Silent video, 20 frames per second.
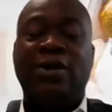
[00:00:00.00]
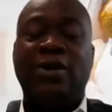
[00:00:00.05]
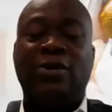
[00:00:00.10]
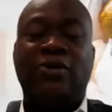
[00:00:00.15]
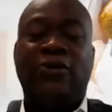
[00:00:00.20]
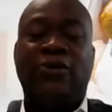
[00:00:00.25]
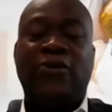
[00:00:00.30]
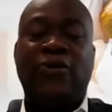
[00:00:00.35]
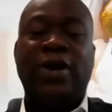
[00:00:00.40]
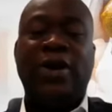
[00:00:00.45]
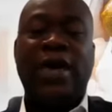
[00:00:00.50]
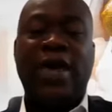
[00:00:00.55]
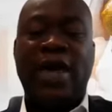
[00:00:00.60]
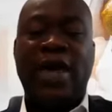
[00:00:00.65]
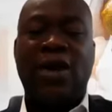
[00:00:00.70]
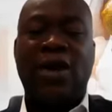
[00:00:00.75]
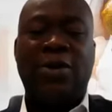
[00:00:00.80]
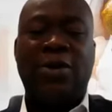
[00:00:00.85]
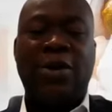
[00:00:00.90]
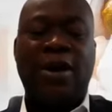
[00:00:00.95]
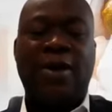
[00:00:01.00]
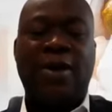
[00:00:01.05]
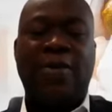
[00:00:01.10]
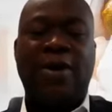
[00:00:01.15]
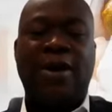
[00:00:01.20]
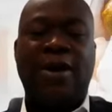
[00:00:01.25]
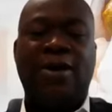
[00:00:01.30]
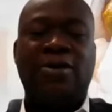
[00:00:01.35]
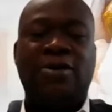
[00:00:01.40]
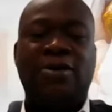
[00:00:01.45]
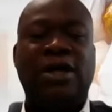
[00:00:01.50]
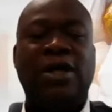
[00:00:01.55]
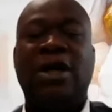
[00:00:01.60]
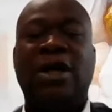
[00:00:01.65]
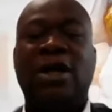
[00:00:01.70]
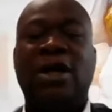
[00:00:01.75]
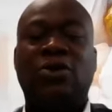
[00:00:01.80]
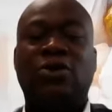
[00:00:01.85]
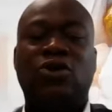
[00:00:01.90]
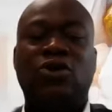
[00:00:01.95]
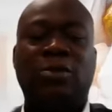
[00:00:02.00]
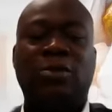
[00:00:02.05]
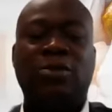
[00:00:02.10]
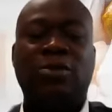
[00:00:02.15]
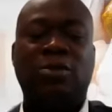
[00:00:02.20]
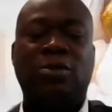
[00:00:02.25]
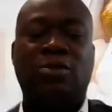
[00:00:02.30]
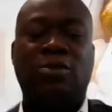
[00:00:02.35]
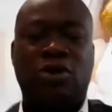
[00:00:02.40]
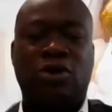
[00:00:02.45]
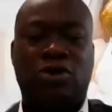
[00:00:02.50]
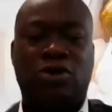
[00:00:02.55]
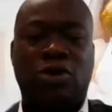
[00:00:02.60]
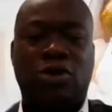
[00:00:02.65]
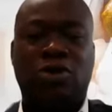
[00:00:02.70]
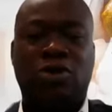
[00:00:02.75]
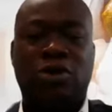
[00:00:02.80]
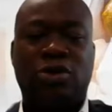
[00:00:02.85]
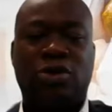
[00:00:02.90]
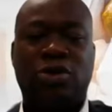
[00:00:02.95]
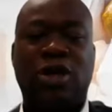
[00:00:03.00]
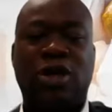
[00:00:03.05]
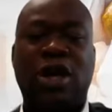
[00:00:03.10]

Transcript: notes for a year or thereabout, then you can do something more structured.